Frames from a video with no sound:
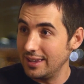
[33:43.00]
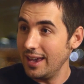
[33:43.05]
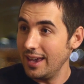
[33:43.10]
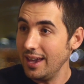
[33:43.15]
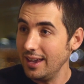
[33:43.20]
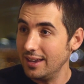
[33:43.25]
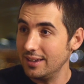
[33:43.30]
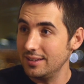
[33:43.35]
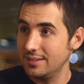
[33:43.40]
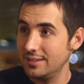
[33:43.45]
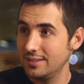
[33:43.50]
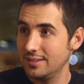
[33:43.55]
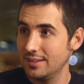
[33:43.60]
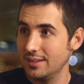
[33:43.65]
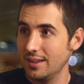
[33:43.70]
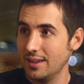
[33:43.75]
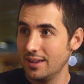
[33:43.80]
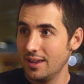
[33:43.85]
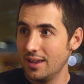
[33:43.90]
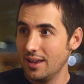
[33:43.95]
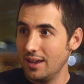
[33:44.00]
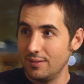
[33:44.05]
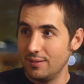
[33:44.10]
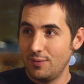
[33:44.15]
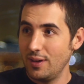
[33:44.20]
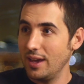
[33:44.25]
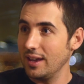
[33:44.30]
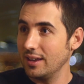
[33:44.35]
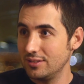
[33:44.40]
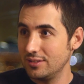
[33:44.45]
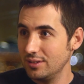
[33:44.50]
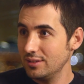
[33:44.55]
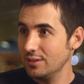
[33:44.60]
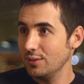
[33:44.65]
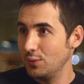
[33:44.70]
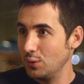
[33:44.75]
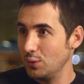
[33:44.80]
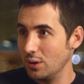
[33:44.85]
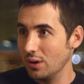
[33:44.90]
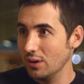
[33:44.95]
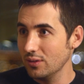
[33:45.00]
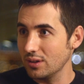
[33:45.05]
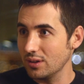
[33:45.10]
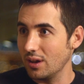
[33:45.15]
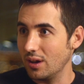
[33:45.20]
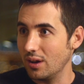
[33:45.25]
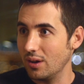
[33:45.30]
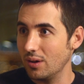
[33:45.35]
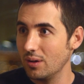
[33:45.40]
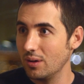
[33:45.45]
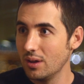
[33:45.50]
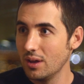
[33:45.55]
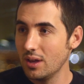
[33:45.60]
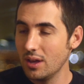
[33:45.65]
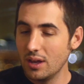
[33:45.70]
the case in Vegas just a few years ago.